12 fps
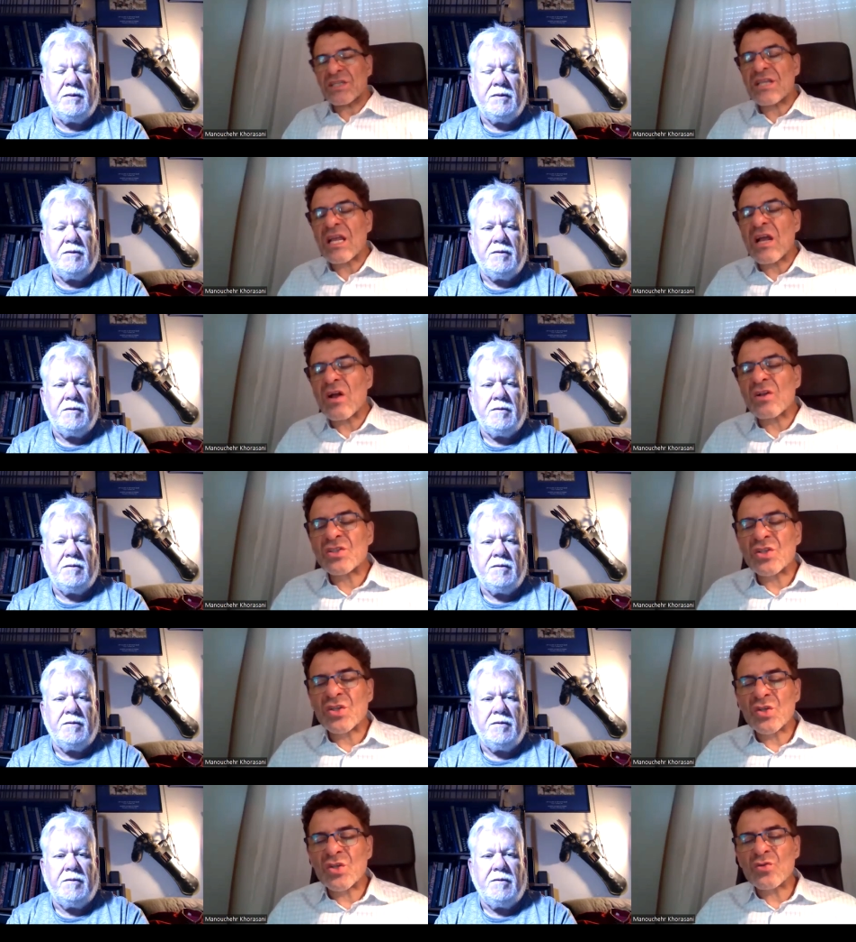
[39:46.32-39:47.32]
Speaker 1: Did they
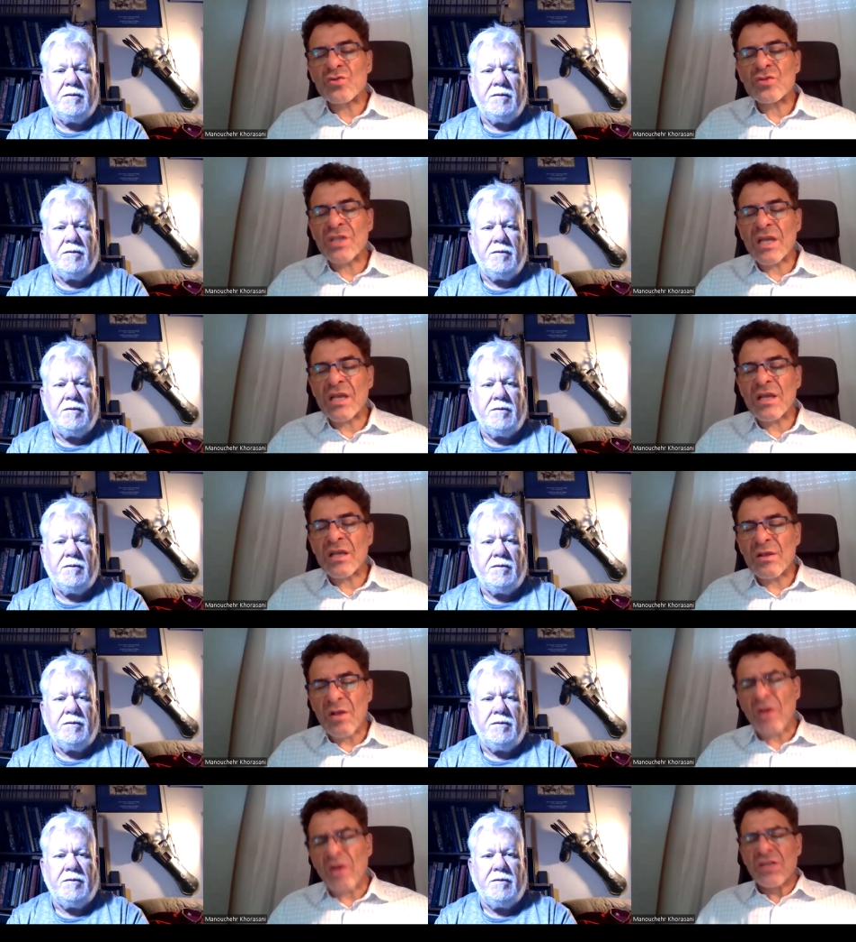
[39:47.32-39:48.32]
also use uh,
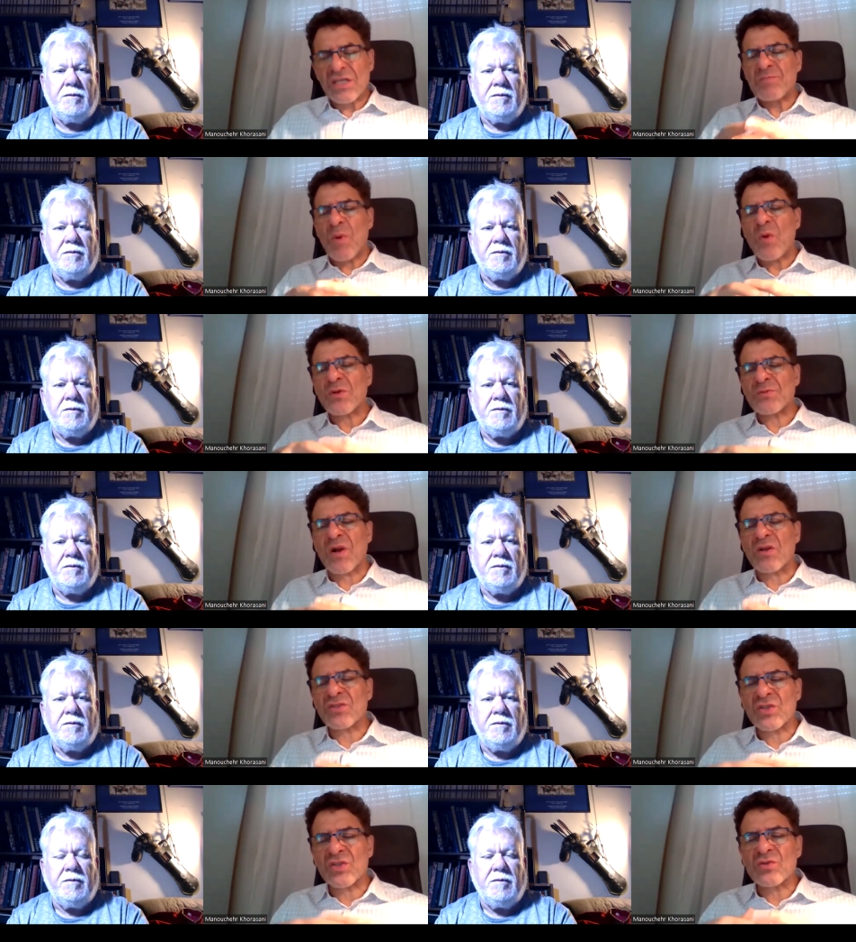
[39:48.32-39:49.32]
oh, these bows were
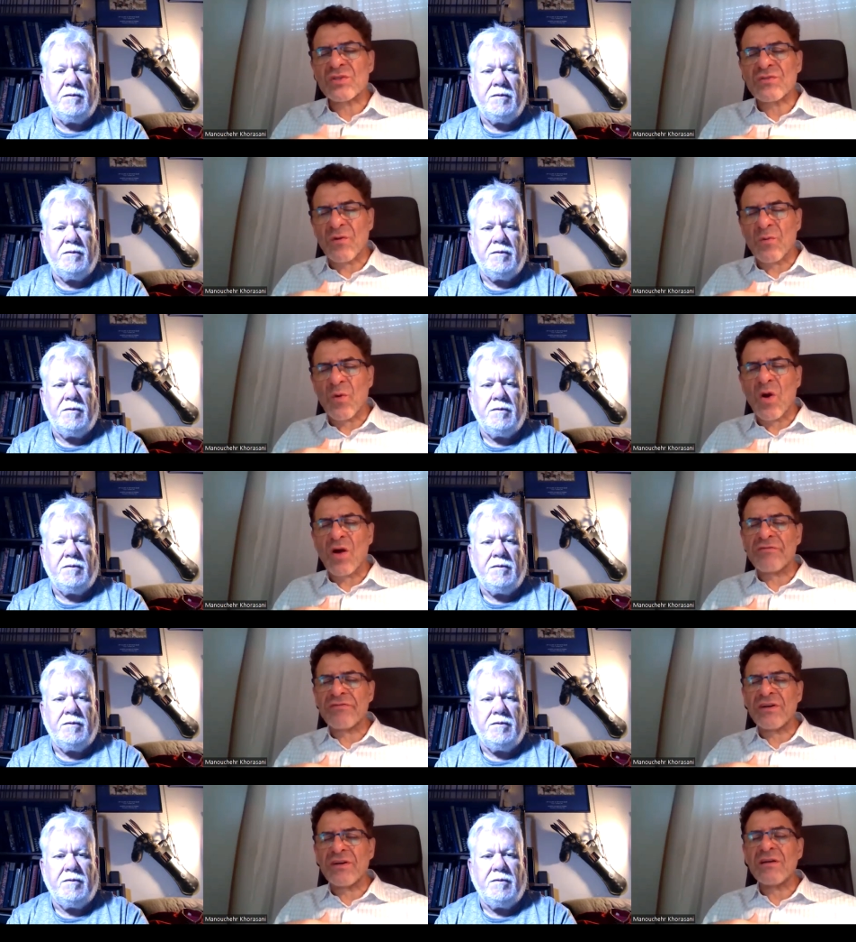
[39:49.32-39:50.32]
also used for
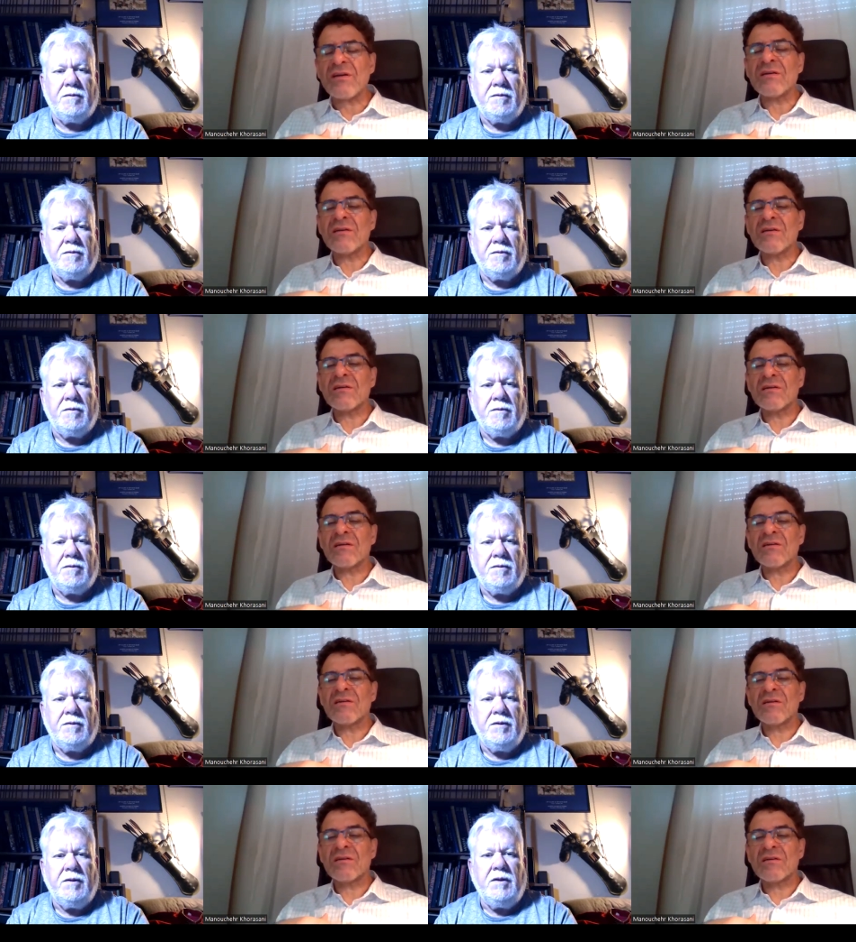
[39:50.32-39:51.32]
Speaker 2: warfare?
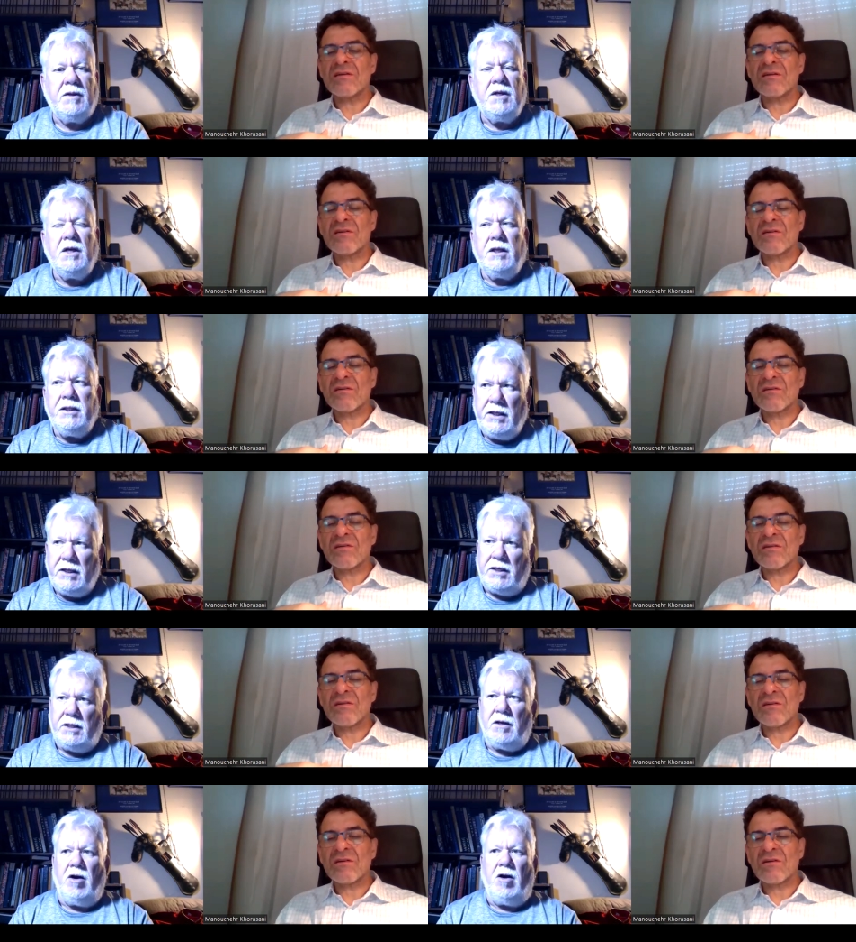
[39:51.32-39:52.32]
Yeah,
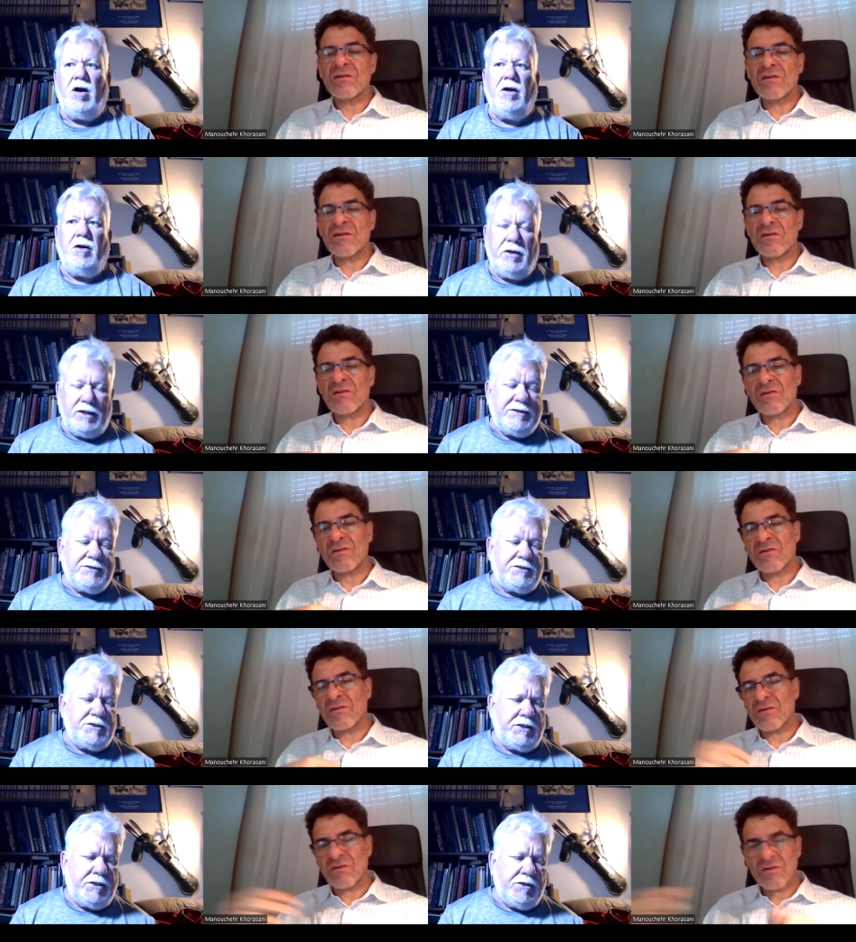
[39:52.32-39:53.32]
I, I, as I
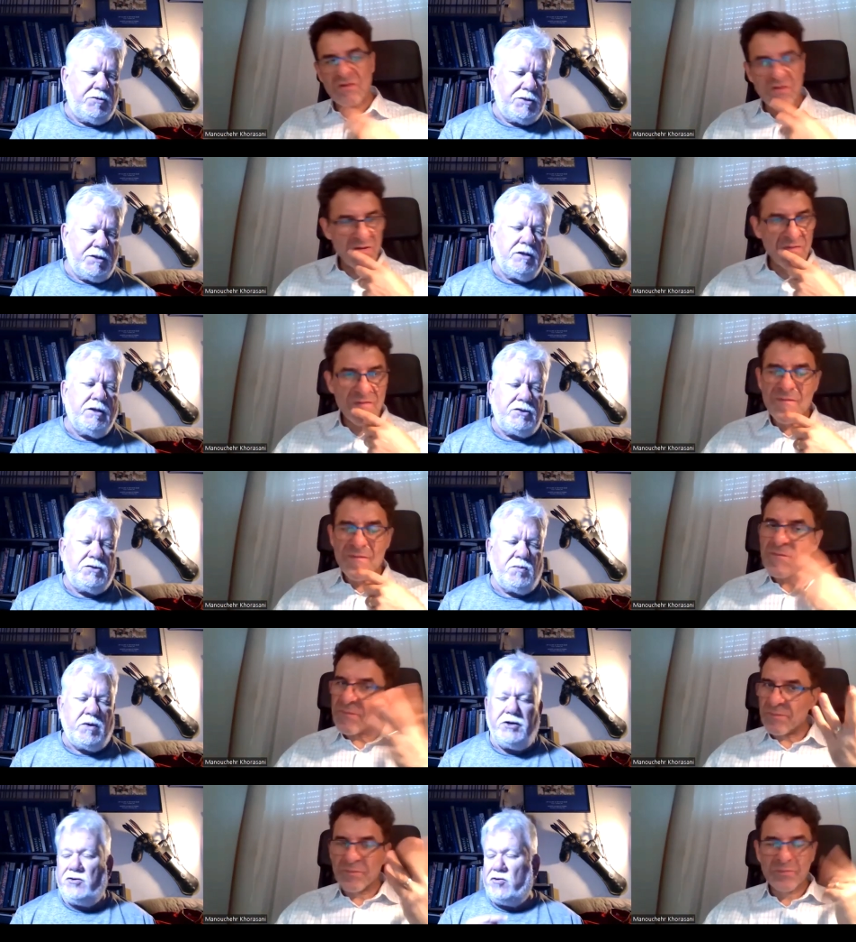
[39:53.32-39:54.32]
said, there was at least
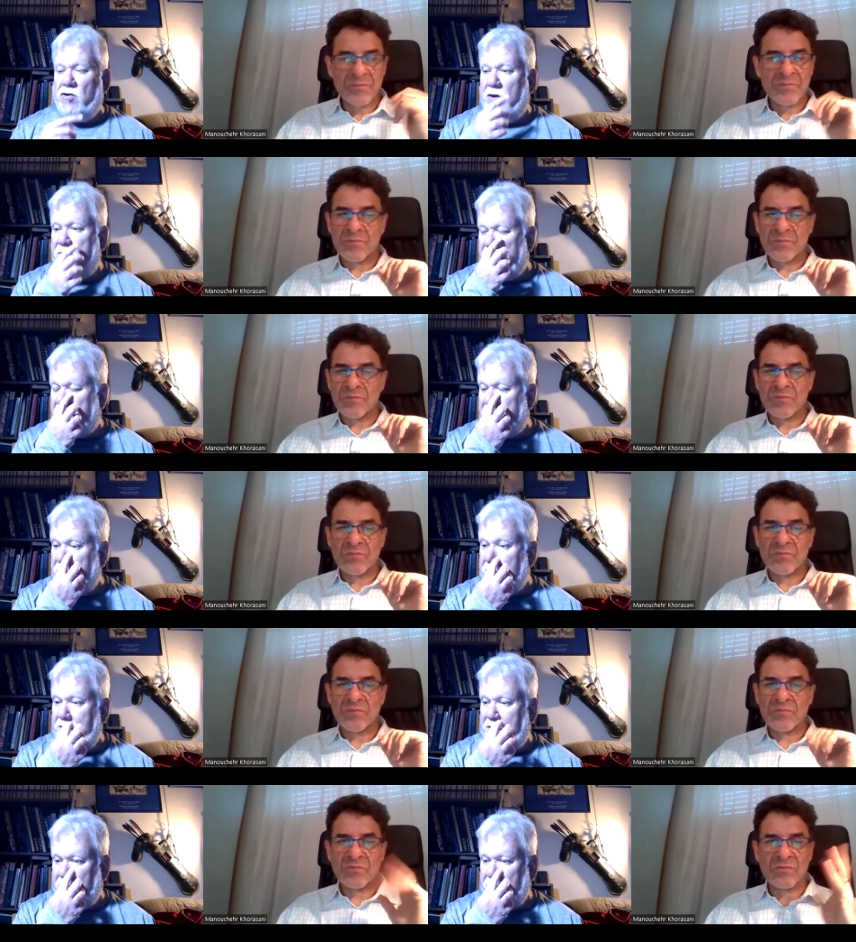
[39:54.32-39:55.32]
one tribe that didn't
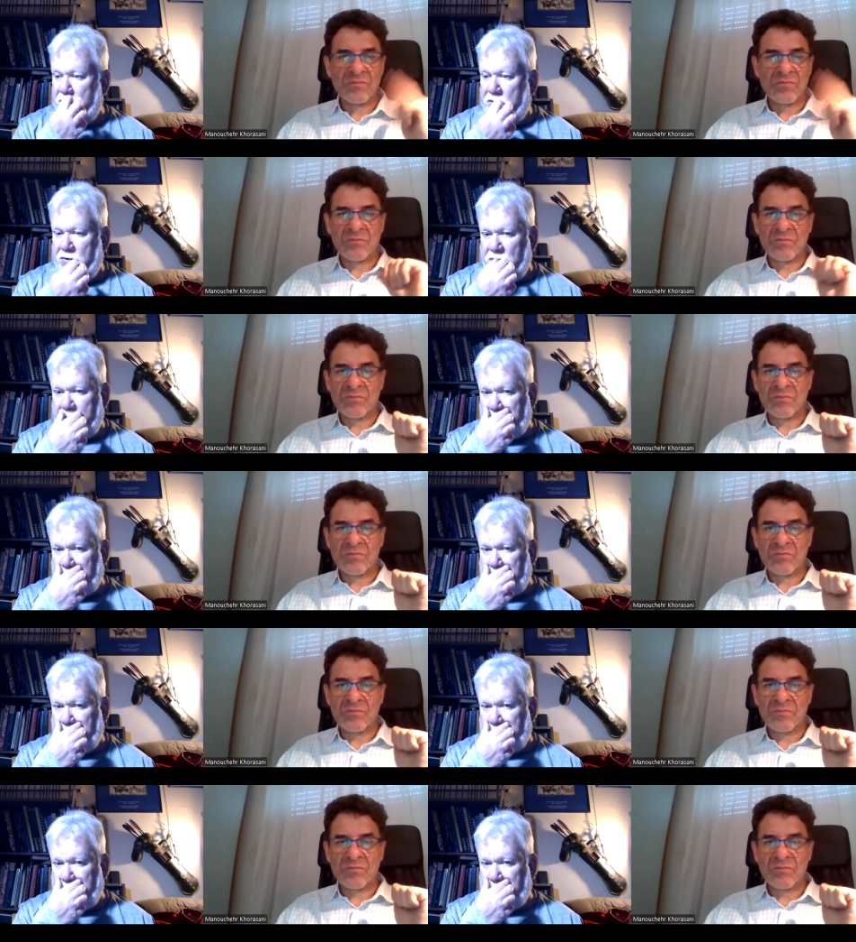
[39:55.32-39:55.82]
think you should use